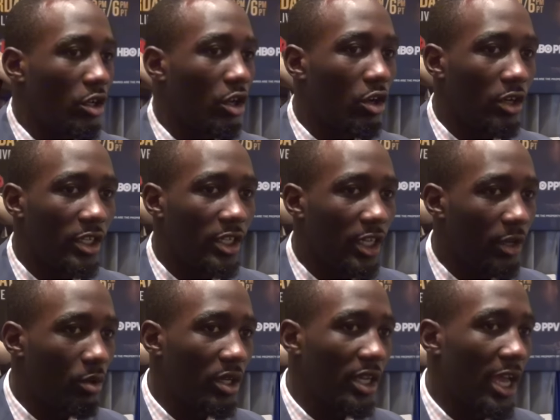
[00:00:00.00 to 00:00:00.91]
You know, he
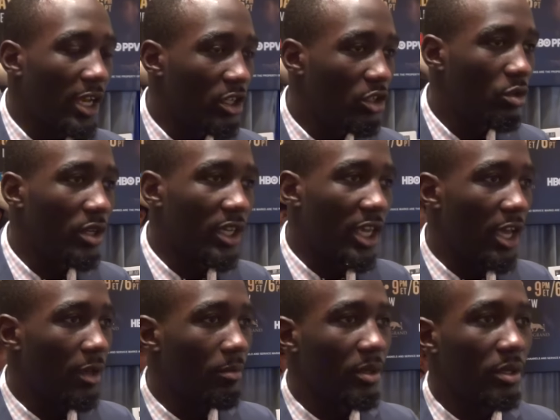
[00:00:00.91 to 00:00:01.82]
did what he had to do in
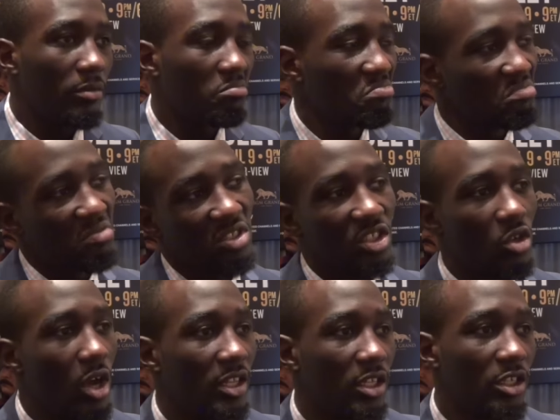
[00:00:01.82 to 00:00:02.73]
camp. And just
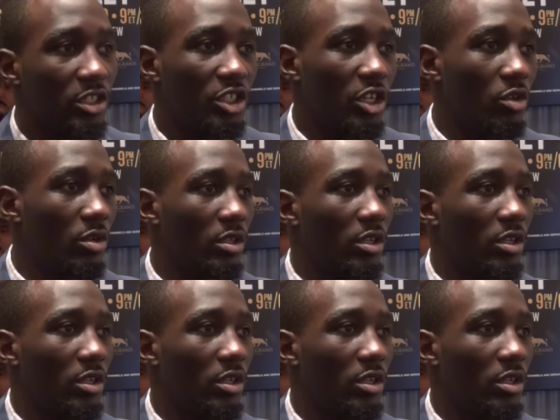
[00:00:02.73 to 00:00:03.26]
go out there and show it.